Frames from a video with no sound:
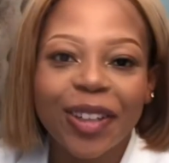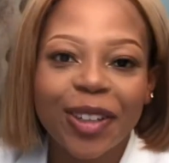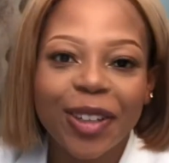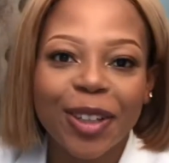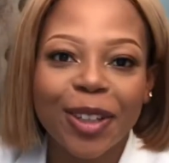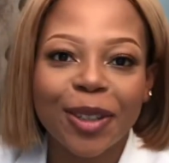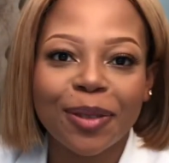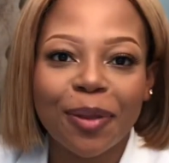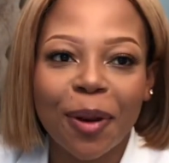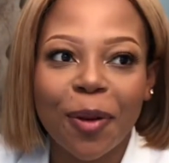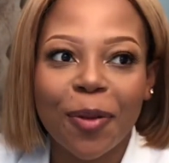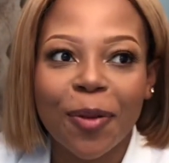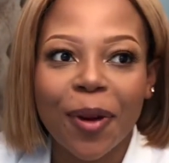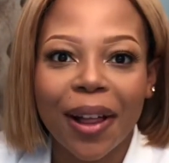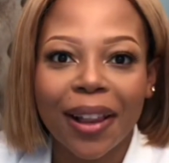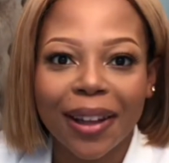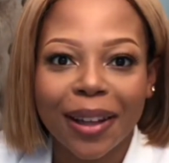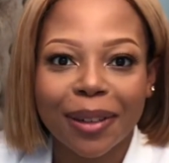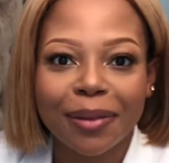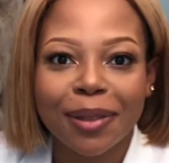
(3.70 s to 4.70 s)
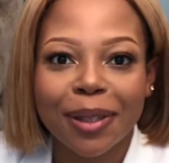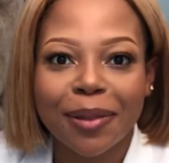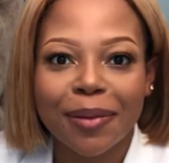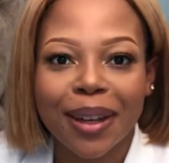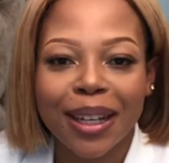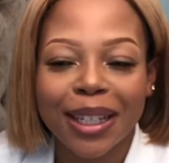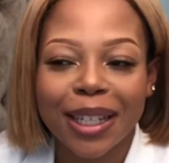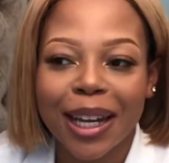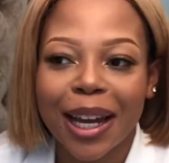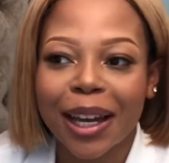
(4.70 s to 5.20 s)
YouTube welcome to
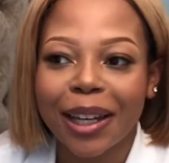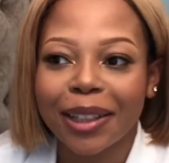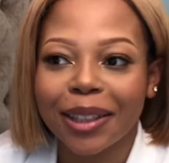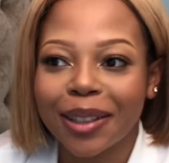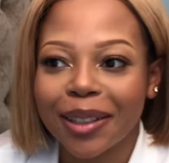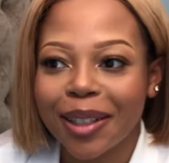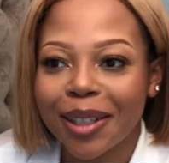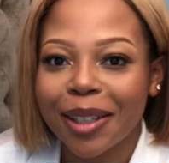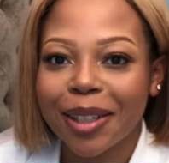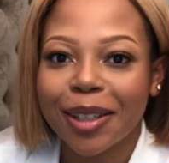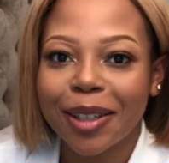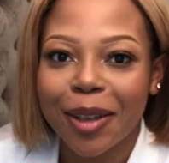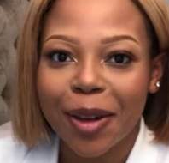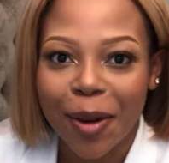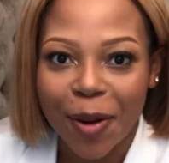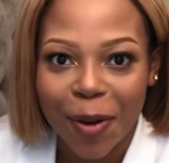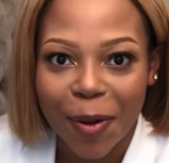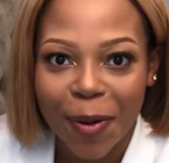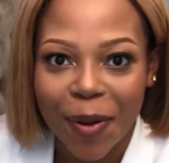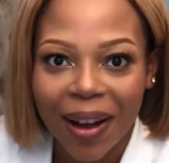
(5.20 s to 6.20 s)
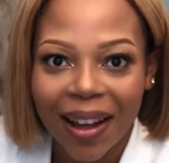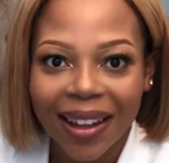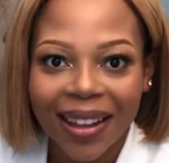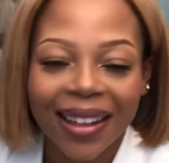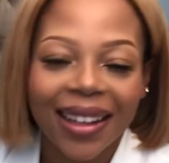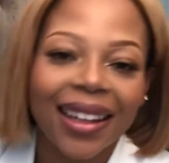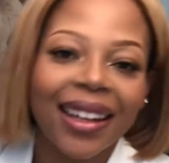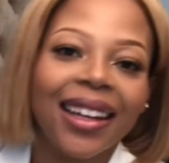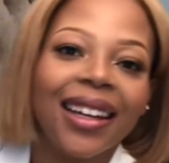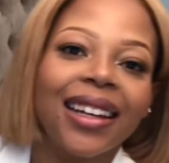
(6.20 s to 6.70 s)
my channel so
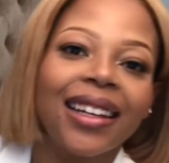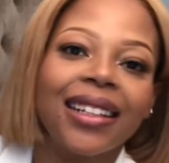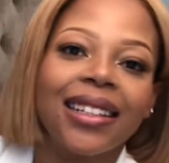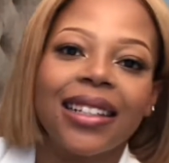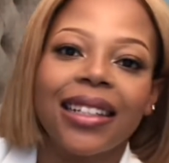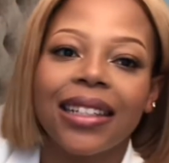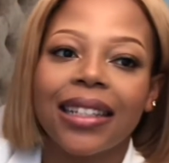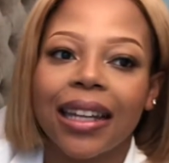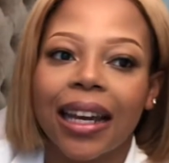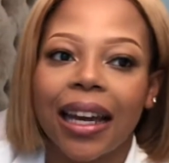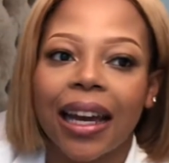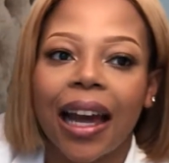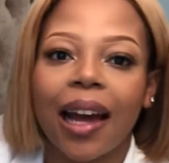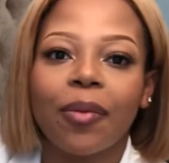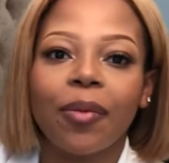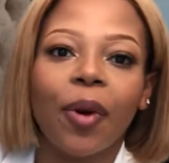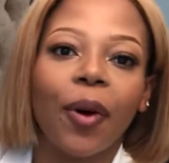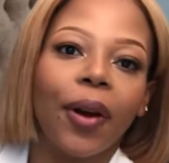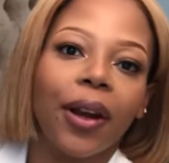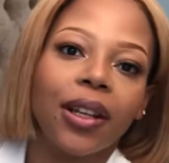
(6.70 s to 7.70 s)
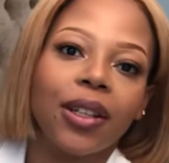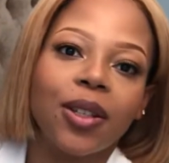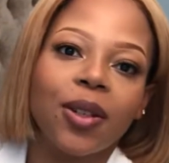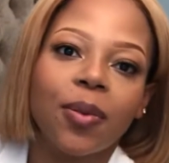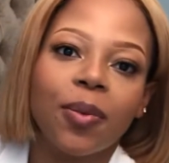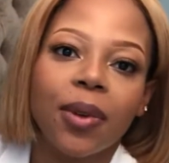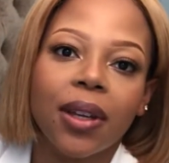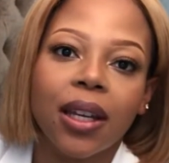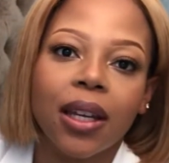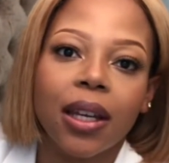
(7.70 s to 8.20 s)
today I'm going to
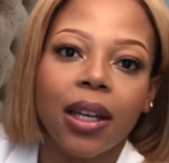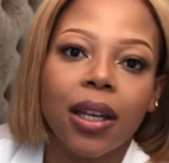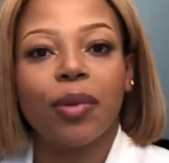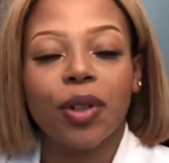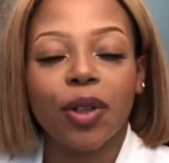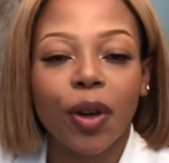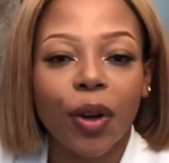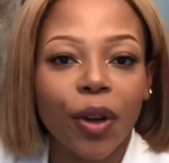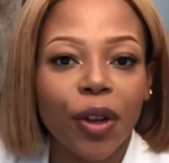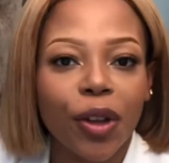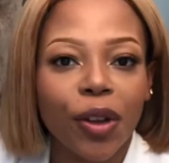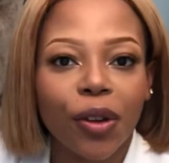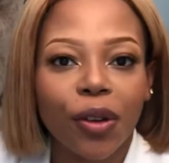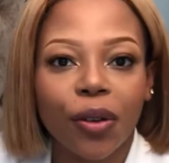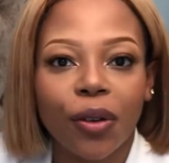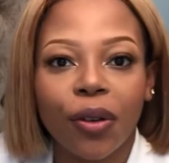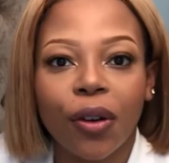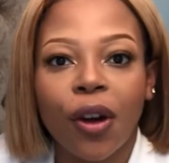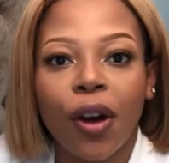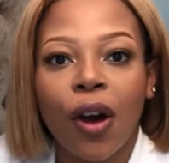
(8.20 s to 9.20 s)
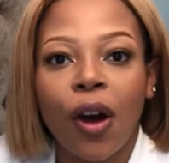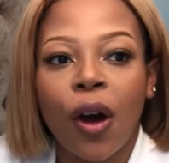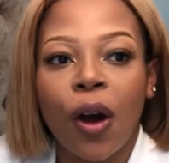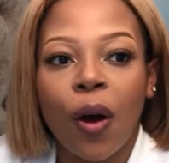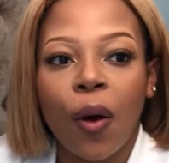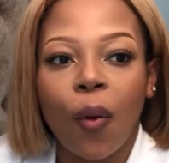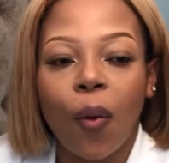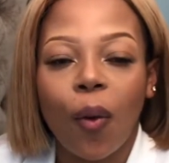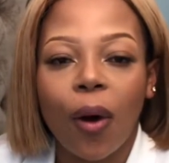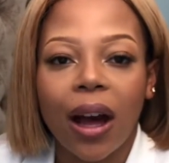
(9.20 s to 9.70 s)
be showing you
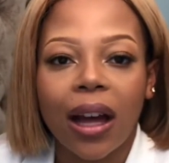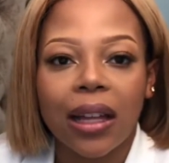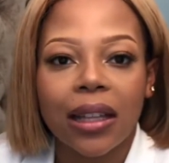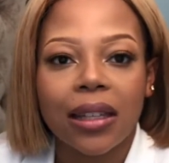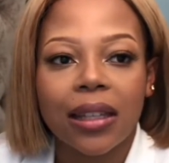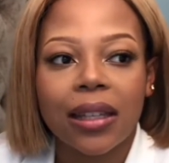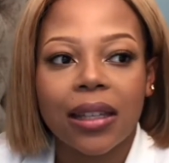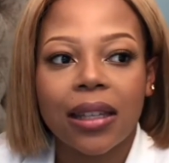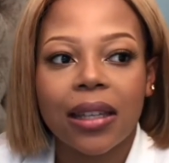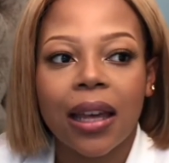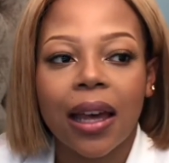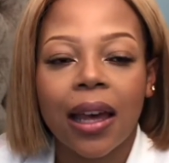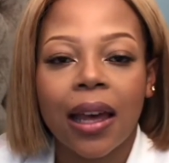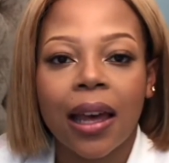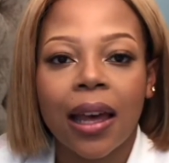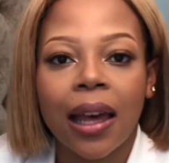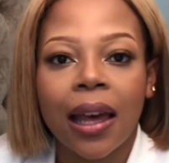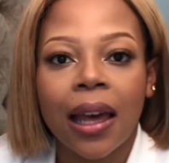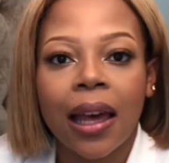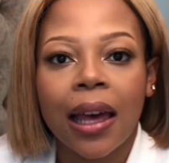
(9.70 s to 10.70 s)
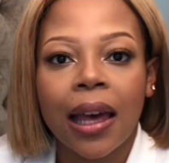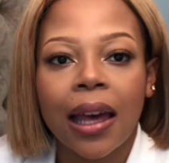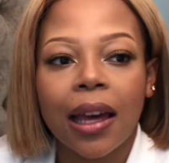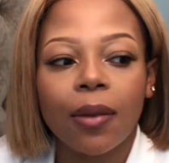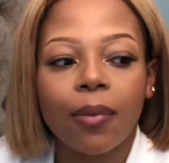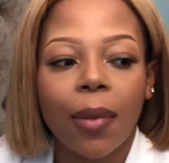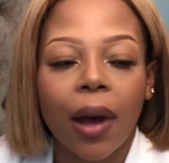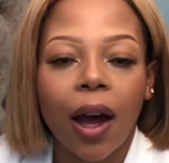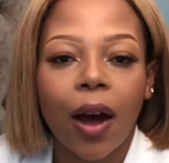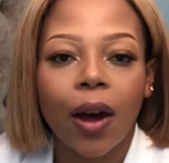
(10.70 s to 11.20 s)
what's
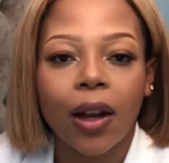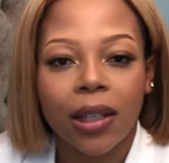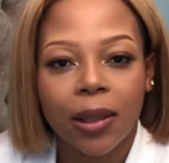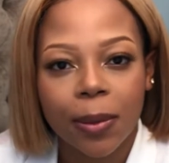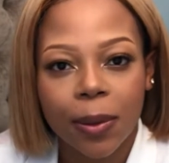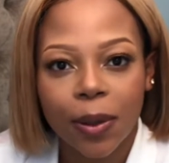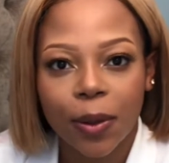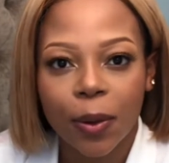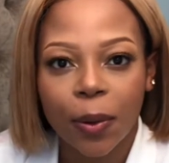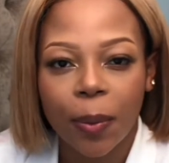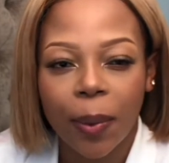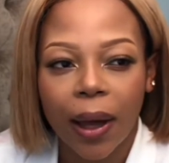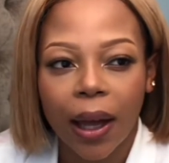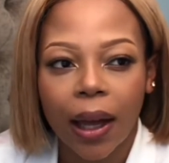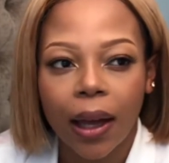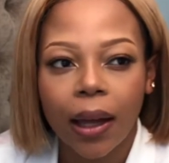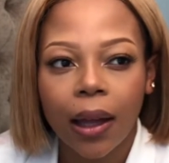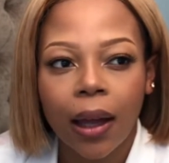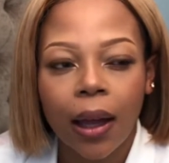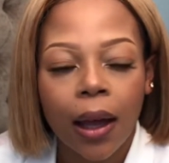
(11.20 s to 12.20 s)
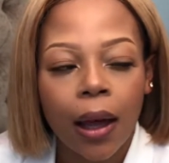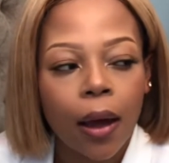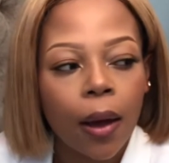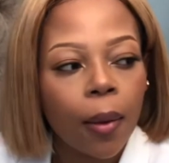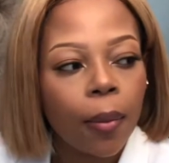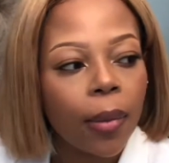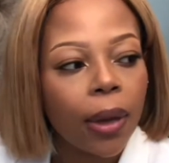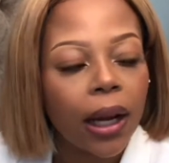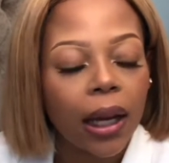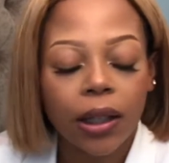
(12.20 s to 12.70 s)
in my hospital bag
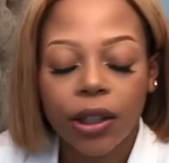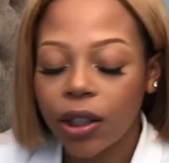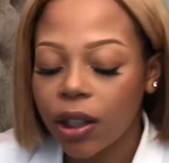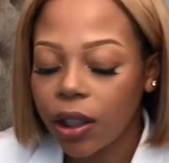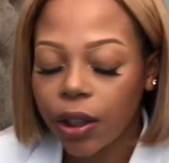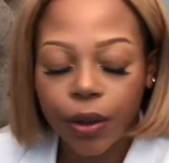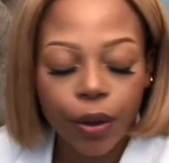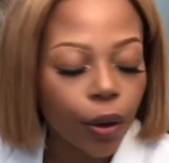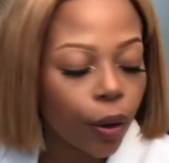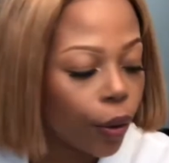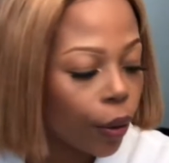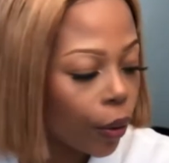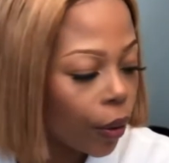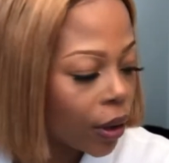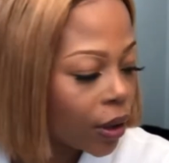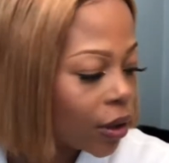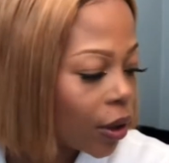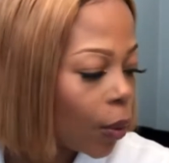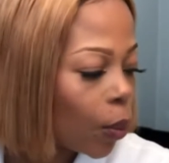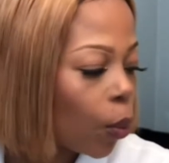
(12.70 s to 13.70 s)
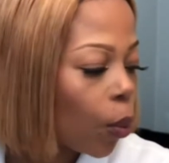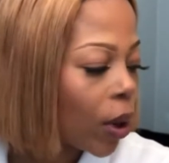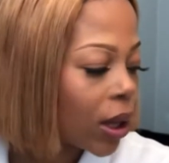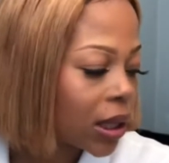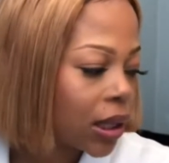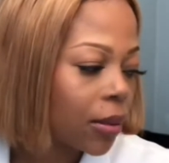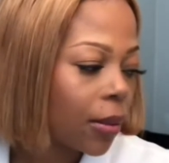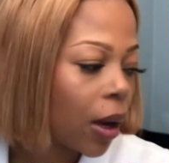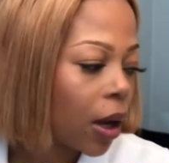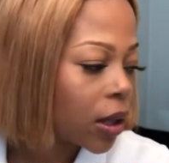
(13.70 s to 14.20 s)
but actually no it's not
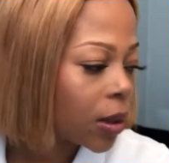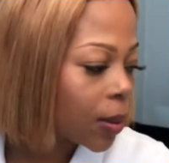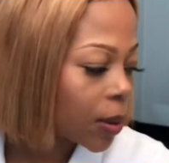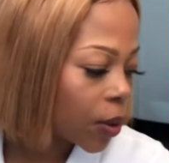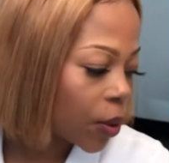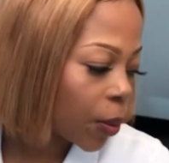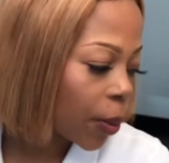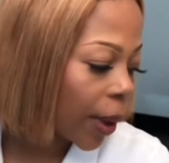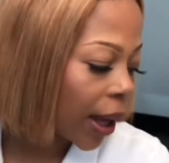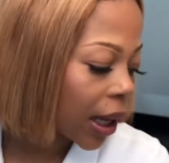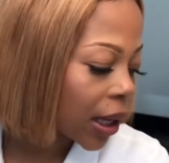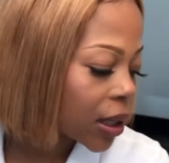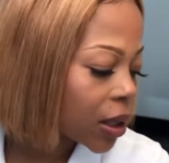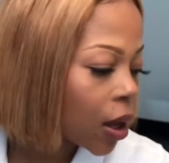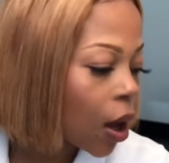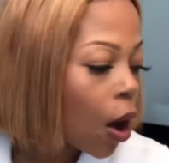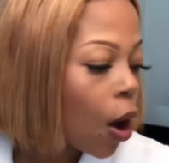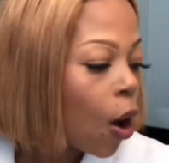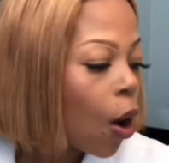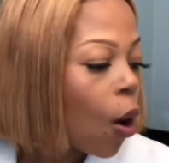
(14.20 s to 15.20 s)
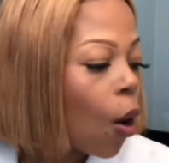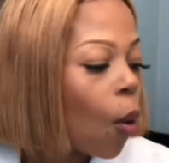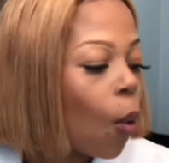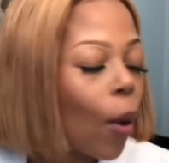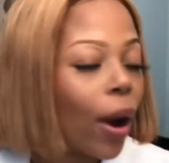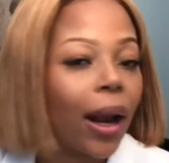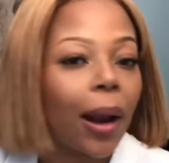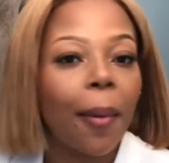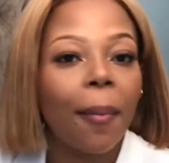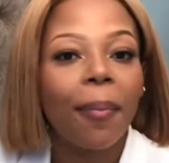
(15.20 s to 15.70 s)
what's in my hospital bag it's
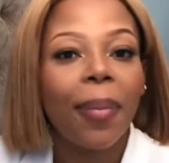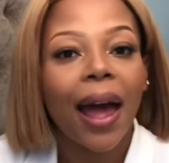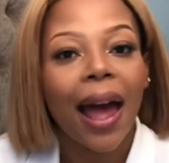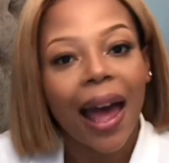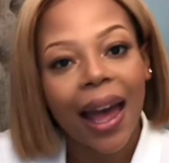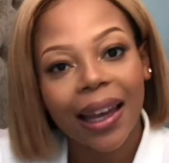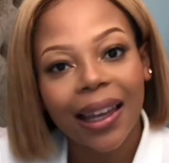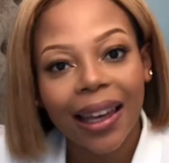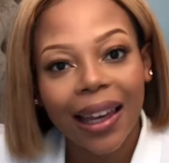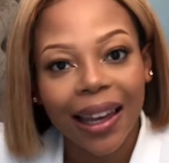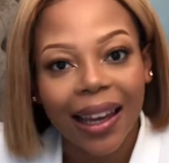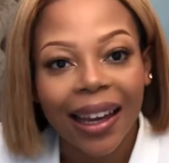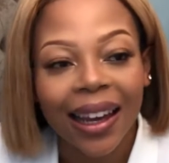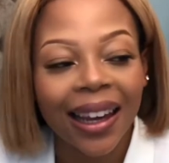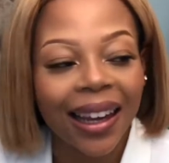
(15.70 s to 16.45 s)
what I'm packing